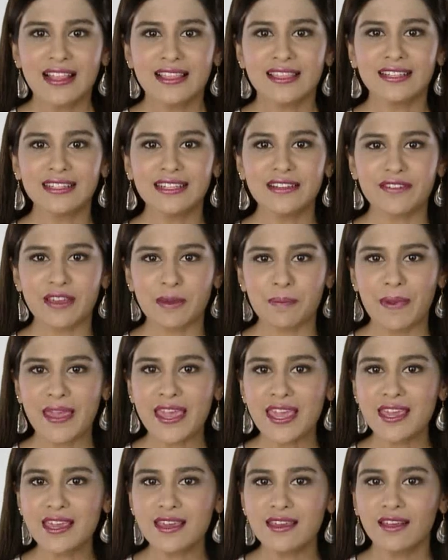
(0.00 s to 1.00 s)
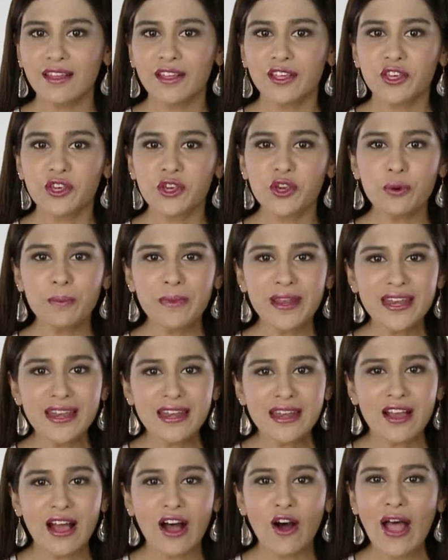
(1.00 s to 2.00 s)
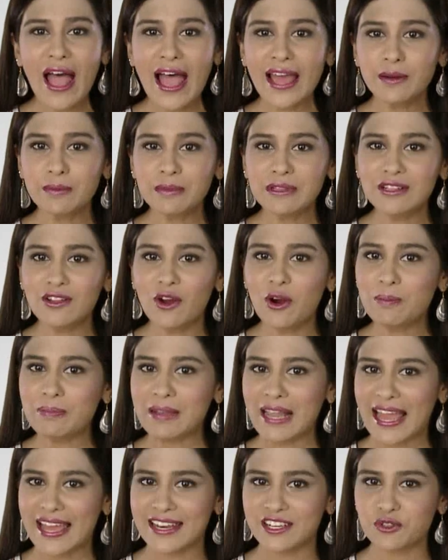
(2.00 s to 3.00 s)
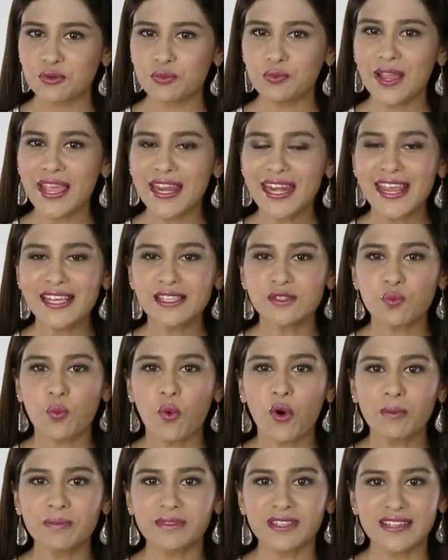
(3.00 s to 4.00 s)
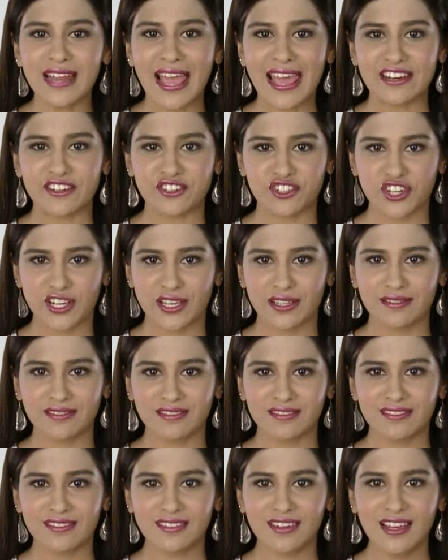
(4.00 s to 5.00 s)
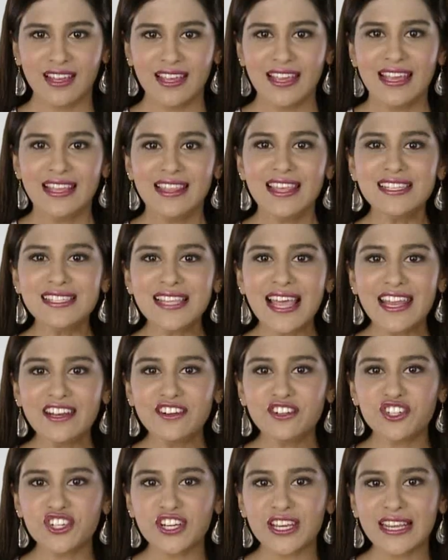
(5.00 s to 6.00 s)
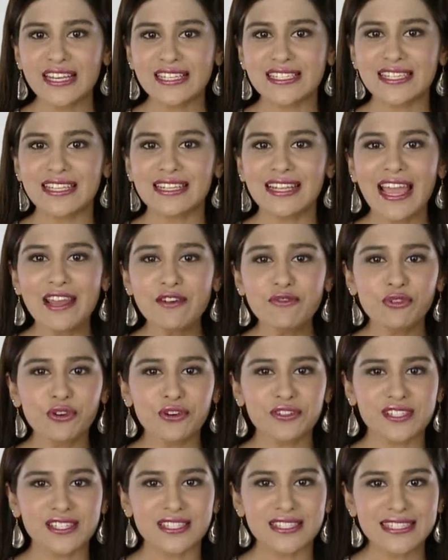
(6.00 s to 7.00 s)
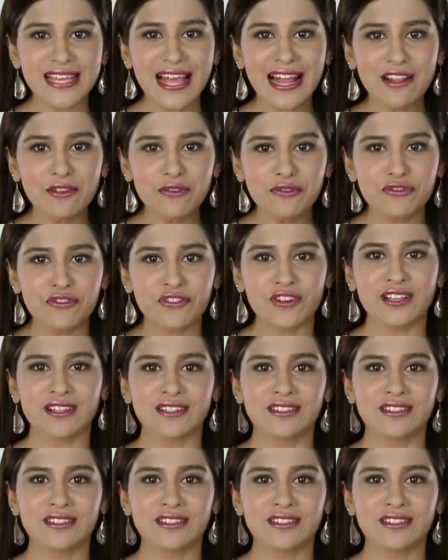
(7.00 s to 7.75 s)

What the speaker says: The living being, human, animal, or plant radiates warmth and energy. This energy is the life force itself.